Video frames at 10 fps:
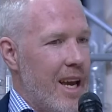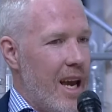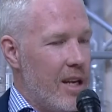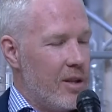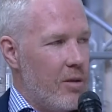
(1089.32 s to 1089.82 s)

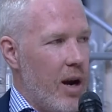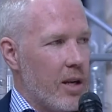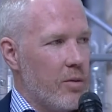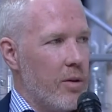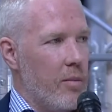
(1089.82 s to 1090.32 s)

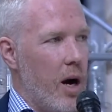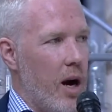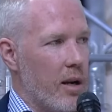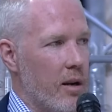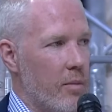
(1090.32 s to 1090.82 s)
interact with the
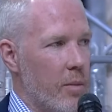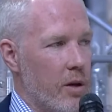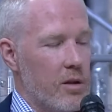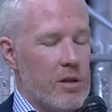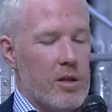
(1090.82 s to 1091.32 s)
market,
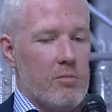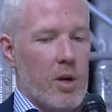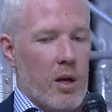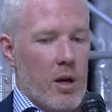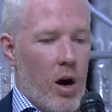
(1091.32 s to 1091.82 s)
because
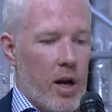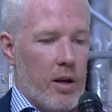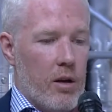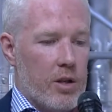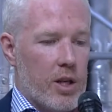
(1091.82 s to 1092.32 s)

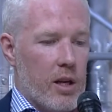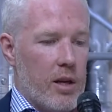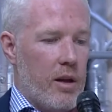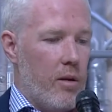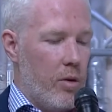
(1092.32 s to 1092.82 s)

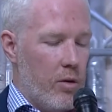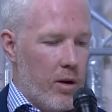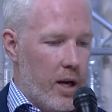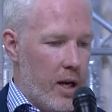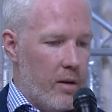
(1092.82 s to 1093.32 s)
ideologically they were
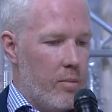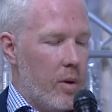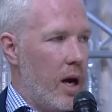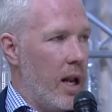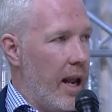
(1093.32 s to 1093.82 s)

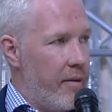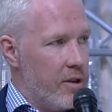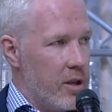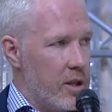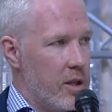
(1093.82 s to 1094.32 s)
a
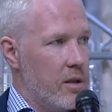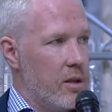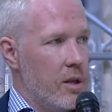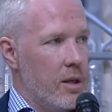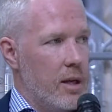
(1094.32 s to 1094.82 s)
leftist,
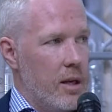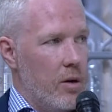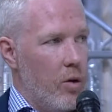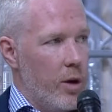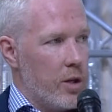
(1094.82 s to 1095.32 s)

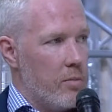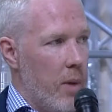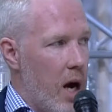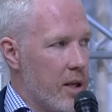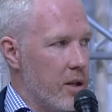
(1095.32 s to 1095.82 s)
almost
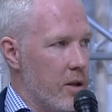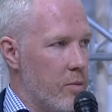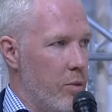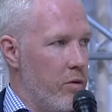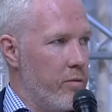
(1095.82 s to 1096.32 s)
Marxist
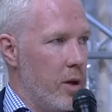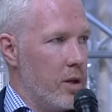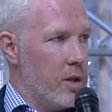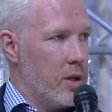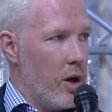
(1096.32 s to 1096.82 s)
movement.
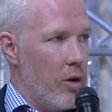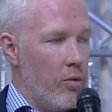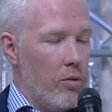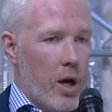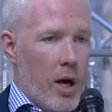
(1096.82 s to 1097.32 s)
So
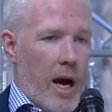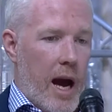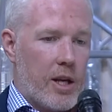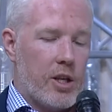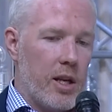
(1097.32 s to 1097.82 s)

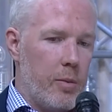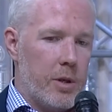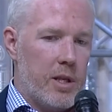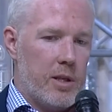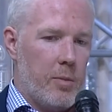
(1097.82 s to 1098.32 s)
actually
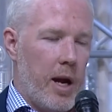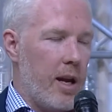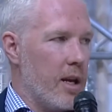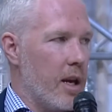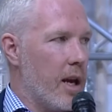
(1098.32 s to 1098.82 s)

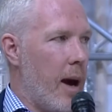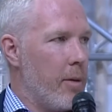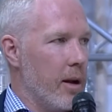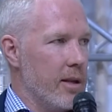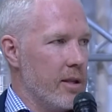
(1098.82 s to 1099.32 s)
participating in
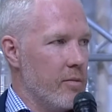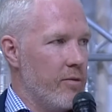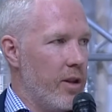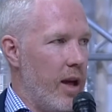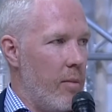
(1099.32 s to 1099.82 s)
capitalism
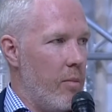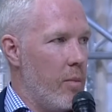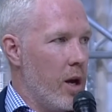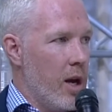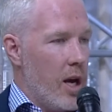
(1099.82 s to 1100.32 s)
for them
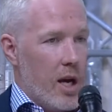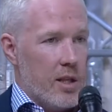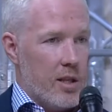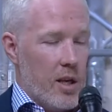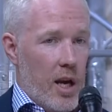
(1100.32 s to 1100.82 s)

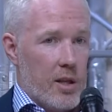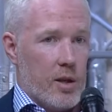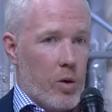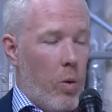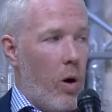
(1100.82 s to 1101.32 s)
is
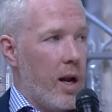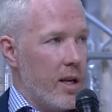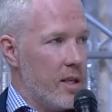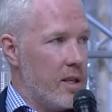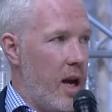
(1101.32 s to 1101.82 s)
quite a
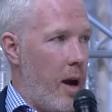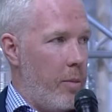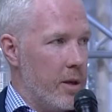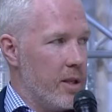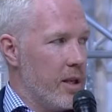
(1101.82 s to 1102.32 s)
step,
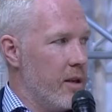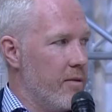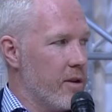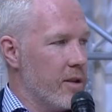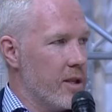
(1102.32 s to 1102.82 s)
a
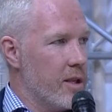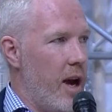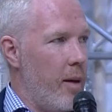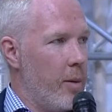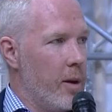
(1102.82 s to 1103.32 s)
significant
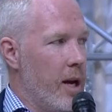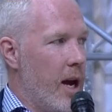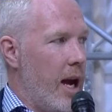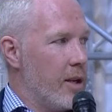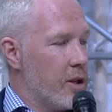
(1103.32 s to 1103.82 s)
step.
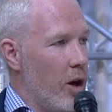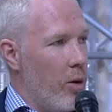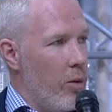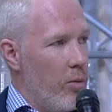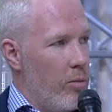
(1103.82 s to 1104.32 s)
And so